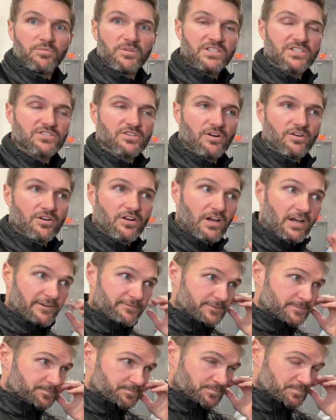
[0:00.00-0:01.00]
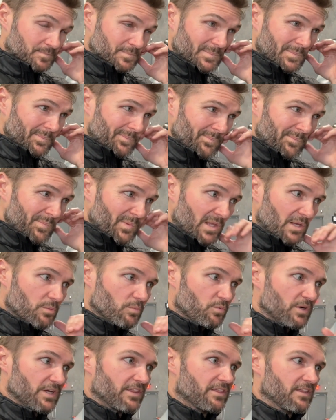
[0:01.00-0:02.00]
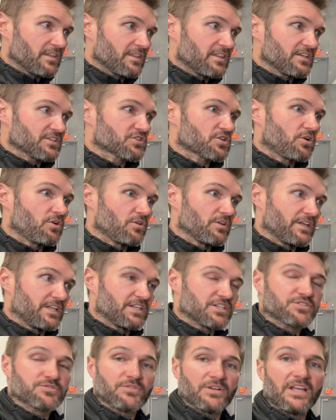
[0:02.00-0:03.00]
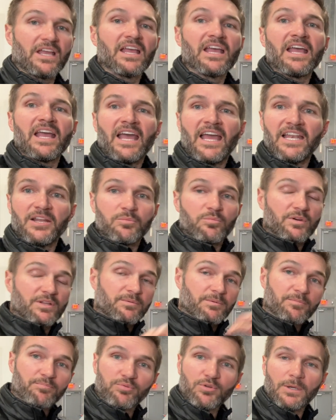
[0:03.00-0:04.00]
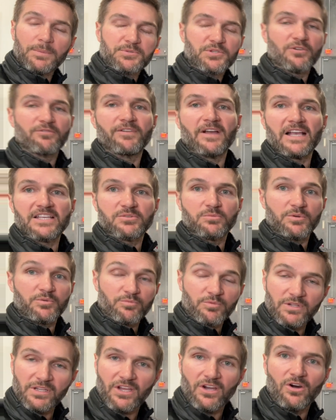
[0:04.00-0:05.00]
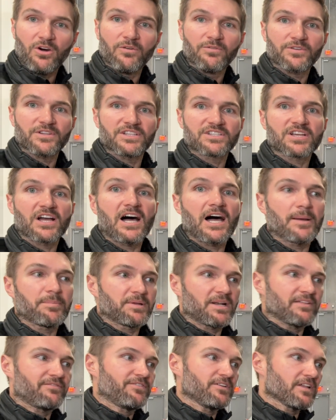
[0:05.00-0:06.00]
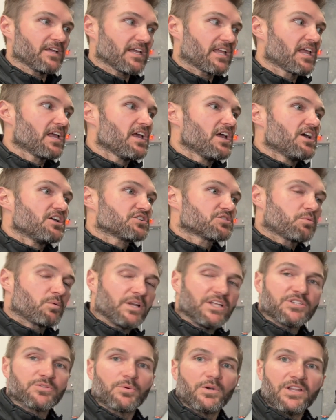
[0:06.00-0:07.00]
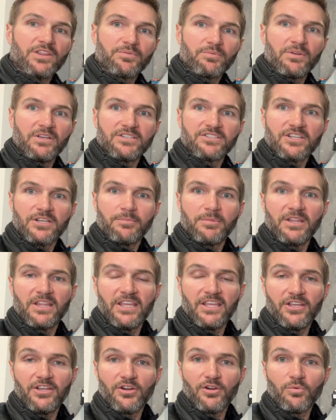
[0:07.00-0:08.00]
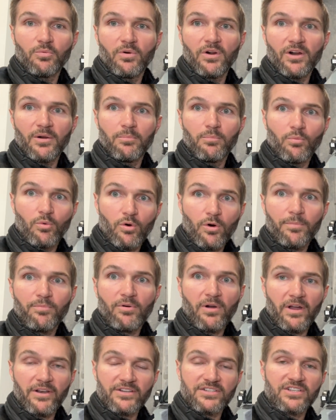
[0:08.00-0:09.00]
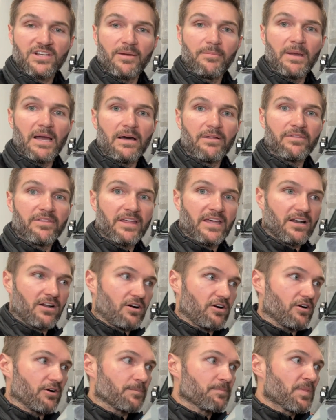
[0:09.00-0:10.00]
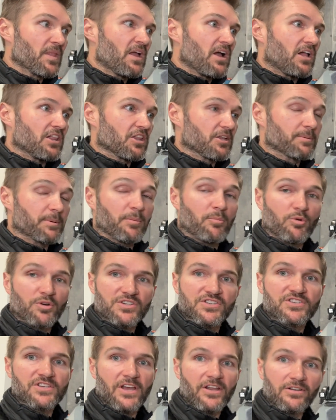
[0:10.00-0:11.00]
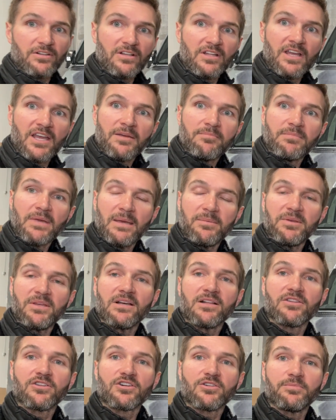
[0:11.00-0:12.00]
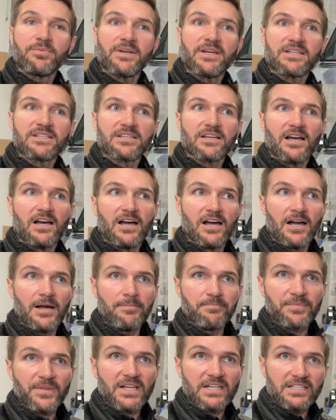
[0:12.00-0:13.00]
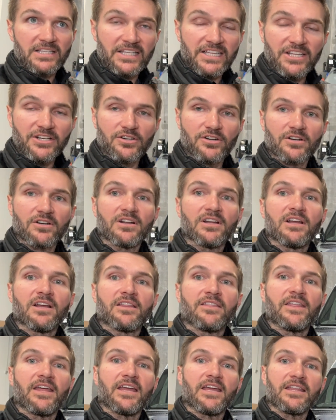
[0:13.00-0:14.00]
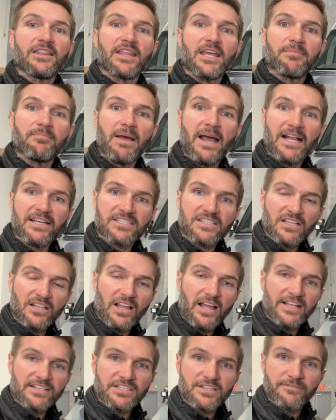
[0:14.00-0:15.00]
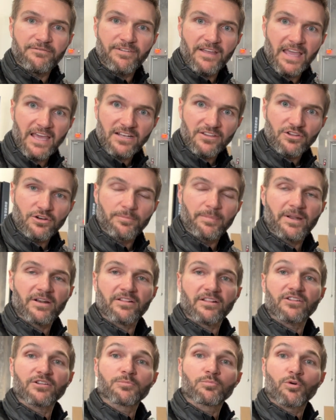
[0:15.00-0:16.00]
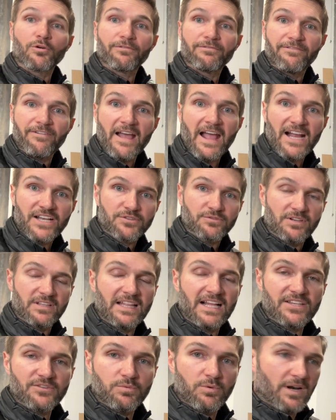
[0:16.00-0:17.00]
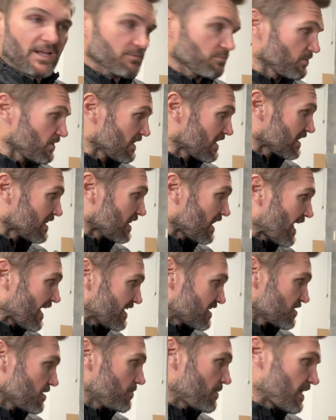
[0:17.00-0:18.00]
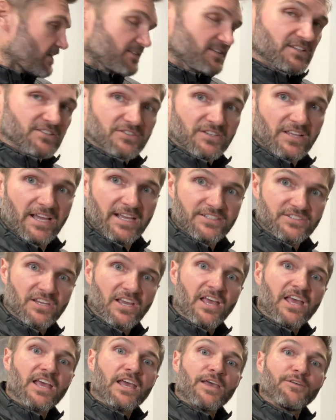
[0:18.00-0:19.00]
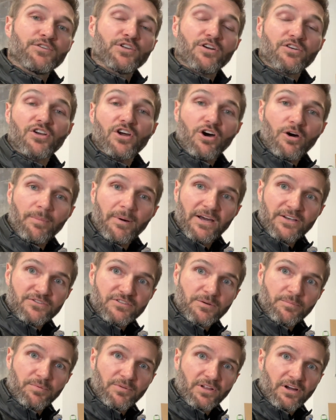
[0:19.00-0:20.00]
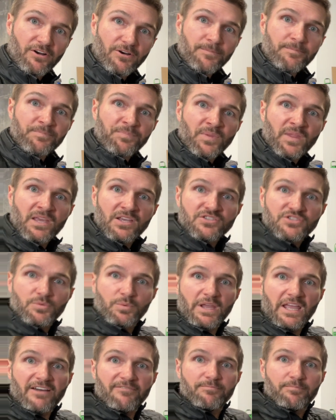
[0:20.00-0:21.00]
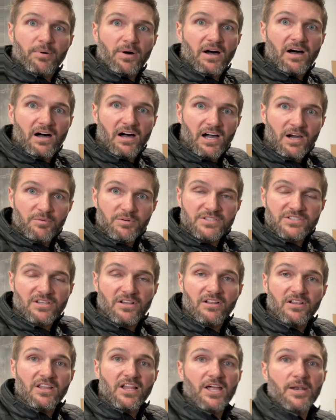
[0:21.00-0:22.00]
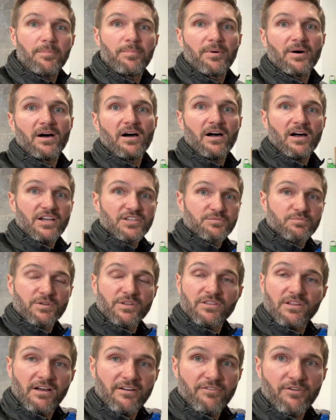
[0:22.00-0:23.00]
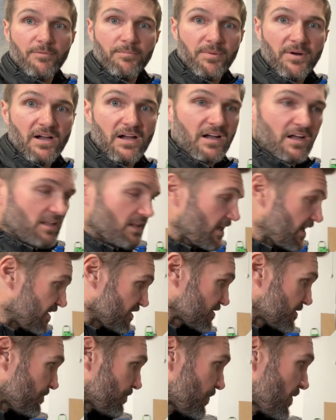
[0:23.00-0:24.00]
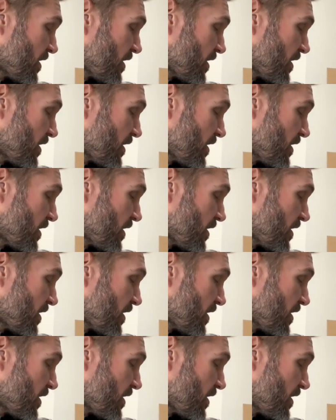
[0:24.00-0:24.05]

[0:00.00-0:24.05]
We started off with this whole industry and it went it blew up so fast and went really over the top. And I feel like 2023 is going to be the year where more products come out that are a little bit more subtle, maybe a little bit um, cleaner. They, they match the lines of the van a little better. They look more factory. That's what I really liked about these lights. If you don't know about Triple R, so we have Baja. We sell a lot of Bajas. We love our Baja lights.